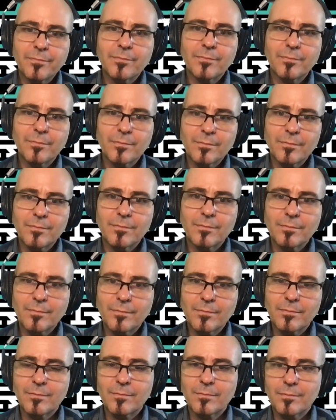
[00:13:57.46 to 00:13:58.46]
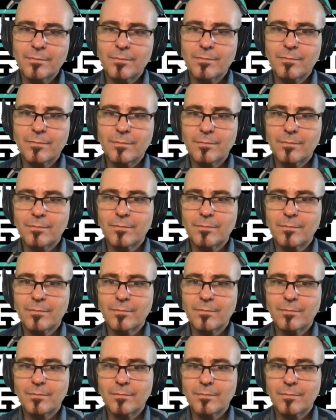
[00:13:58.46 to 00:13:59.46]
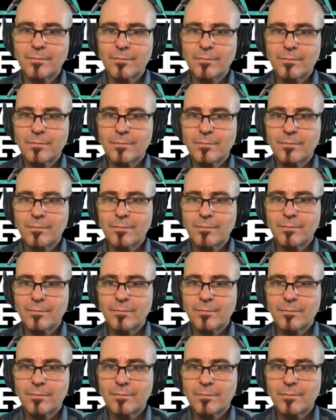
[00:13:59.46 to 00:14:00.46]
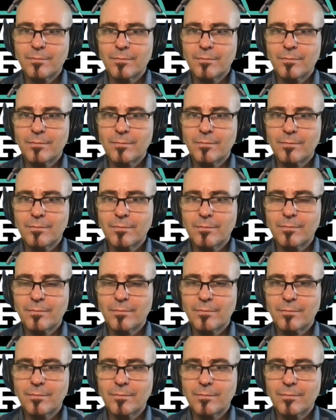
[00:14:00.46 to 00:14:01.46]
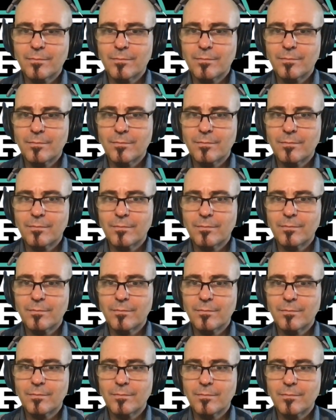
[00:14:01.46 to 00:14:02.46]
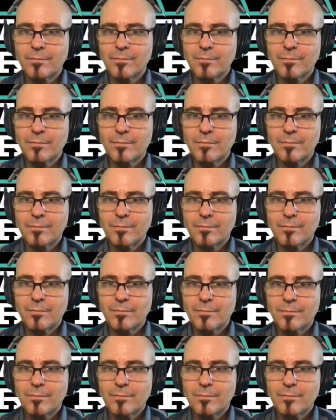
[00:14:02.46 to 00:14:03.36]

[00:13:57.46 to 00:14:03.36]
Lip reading: (silent)